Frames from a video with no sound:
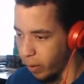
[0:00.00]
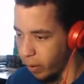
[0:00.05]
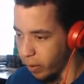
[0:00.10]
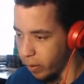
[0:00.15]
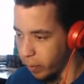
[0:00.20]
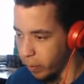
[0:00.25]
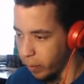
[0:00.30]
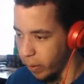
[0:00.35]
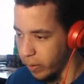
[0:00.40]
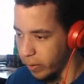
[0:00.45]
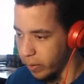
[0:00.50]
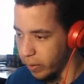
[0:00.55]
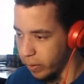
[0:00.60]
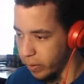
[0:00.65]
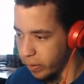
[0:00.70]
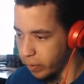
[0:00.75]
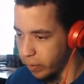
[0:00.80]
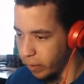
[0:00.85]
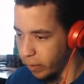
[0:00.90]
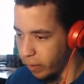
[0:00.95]
Other places
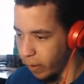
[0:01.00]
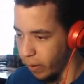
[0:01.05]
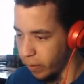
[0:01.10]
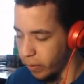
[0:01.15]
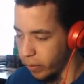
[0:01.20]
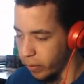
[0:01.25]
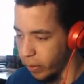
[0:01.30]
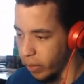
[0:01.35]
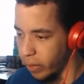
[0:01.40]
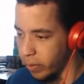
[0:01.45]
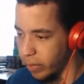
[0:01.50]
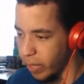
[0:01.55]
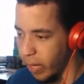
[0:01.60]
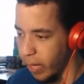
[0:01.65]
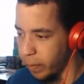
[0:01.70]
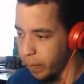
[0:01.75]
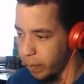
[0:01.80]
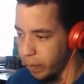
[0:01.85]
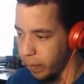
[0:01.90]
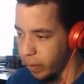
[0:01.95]
is have got a third
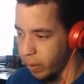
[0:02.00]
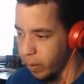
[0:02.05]
type